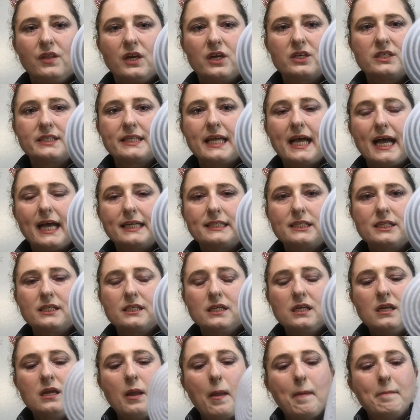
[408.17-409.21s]
There's that.
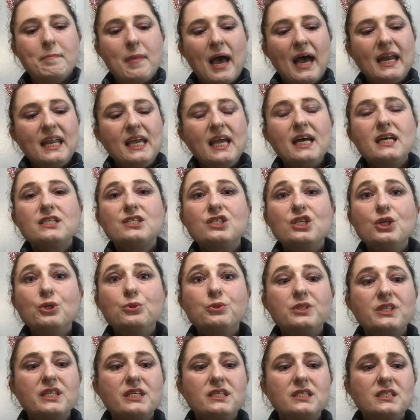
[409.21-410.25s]
Maddie has
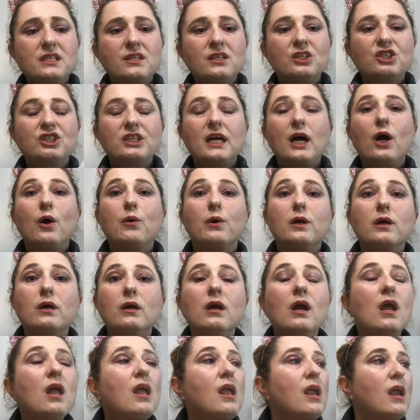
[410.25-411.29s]
used this in the
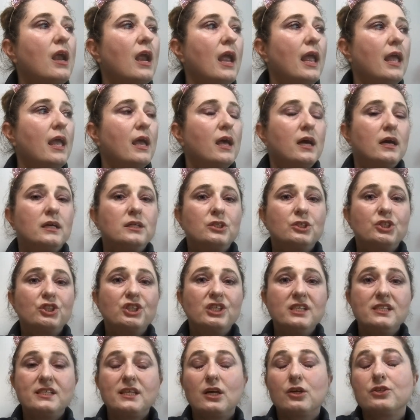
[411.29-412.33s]
shower, and
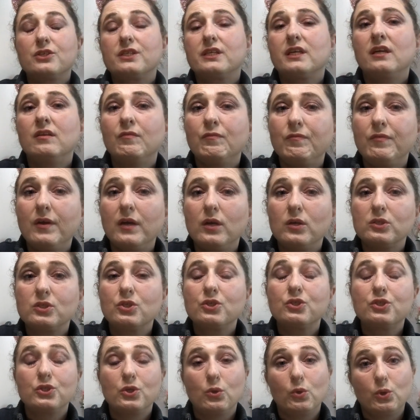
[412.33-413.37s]
she said her skin felt
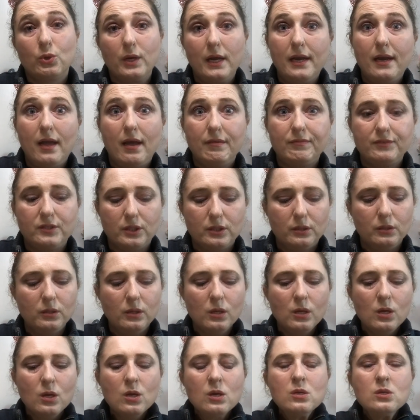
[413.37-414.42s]
so great after.
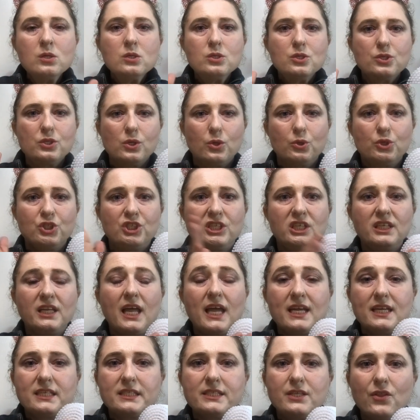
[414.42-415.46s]
So she
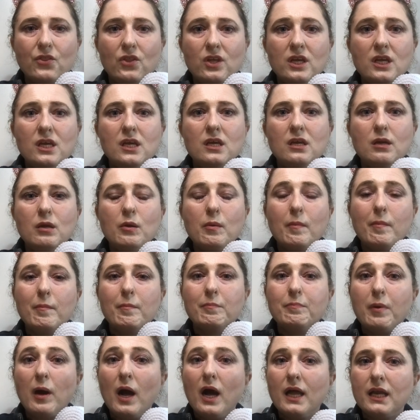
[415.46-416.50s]
likes the
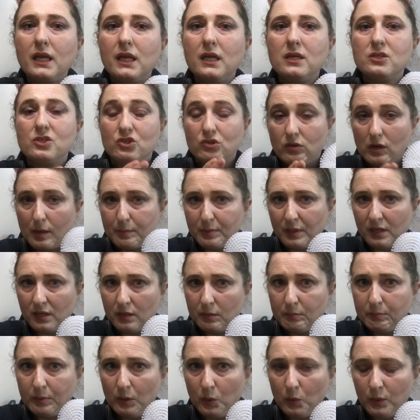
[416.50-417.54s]
body scrubbing
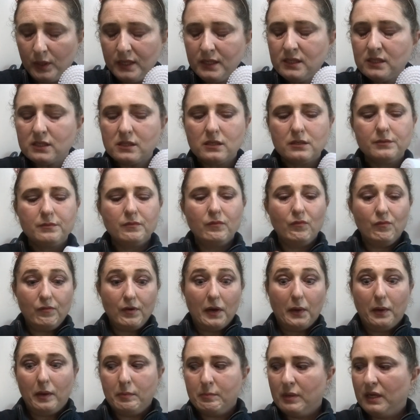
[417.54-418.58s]
component
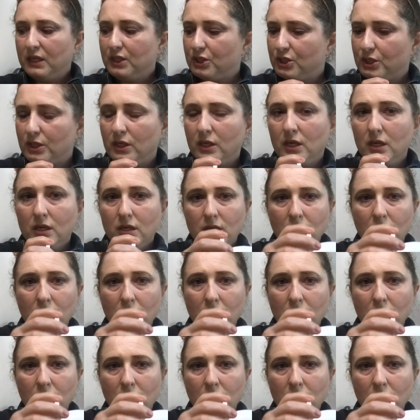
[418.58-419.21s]
very much.